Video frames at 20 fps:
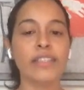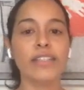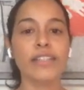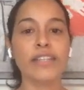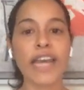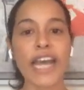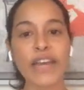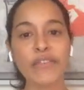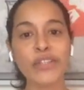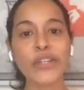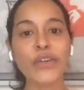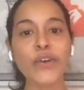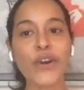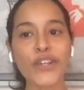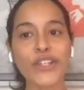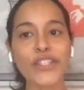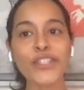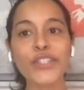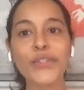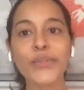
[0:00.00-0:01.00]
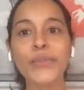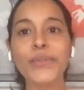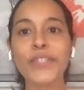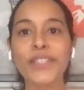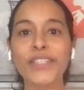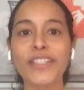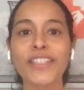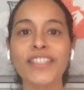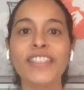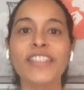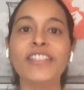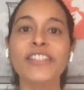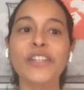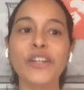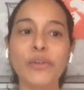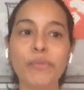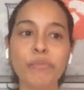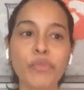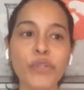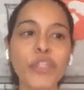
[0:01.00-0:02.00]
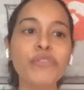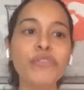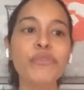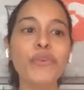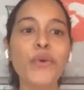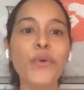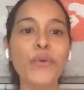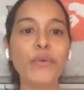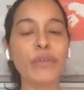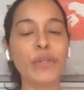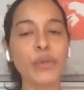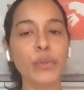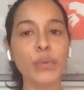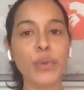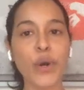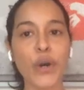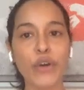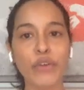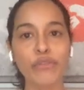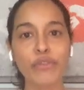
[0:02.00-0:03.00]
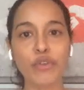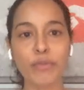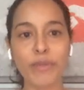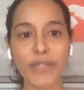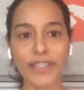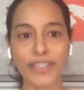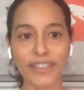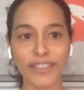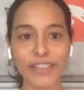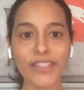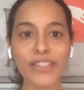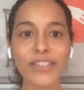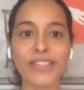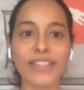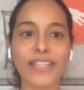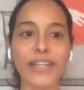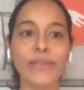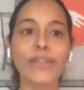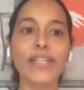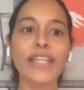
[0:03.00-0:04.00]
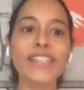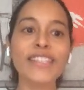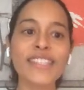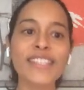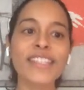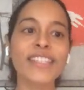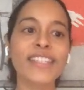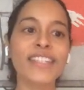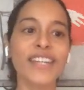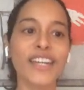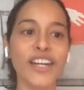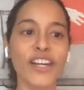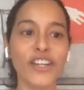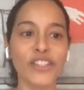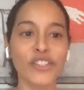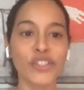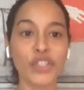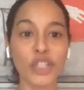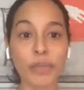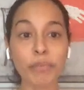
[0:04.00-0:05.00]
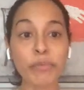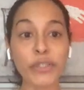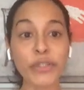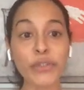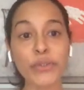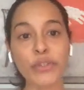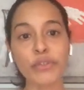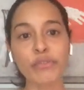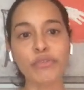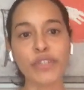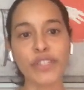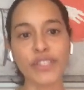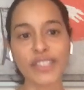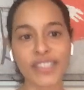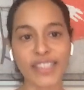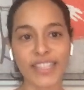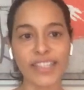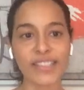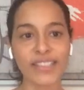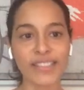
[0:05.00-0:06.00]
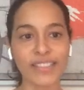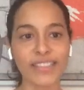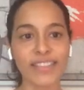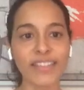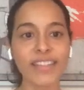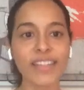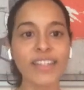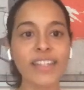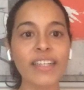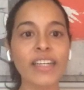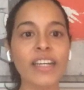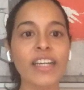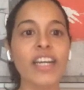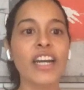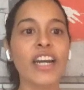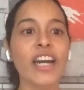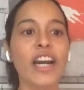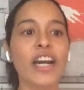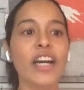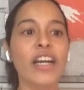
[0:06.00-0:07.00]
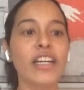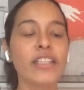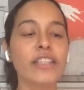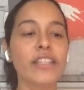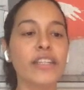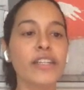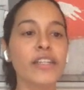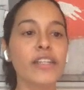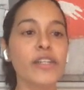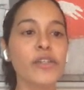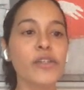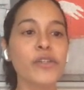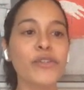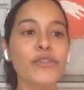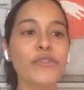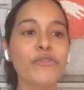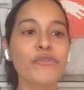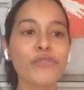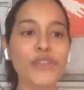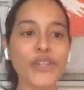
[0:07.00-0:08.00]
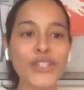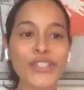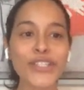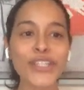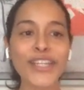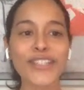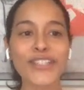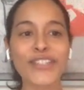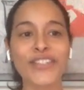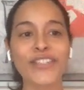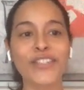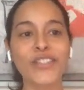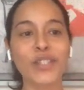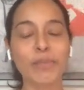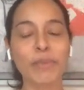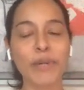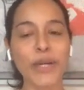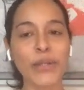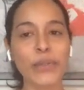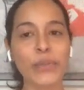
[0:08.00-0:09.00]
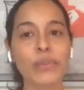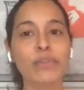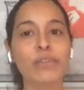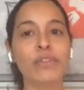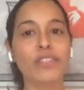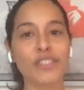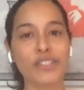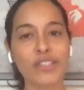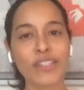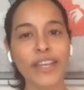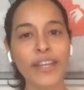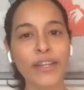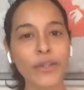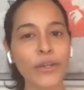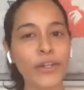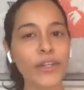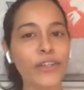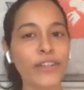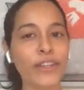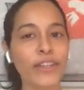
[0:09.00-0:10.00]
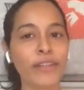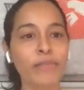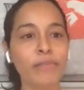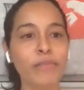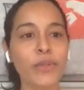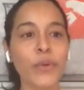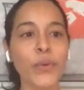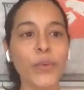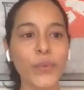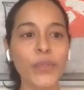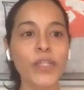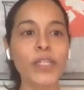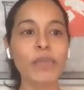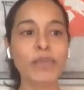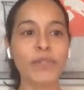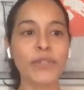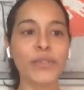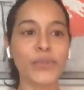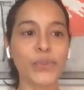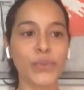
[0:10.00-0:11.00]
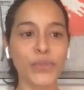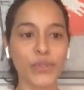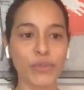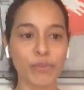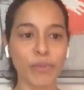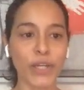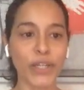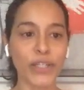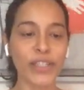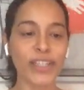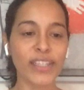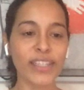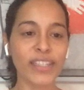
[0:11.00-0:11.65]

Having gone into the brief overview of Kubernetes, now let's jump into the first lesson. The first lesson is about the scheduler can only be so smart.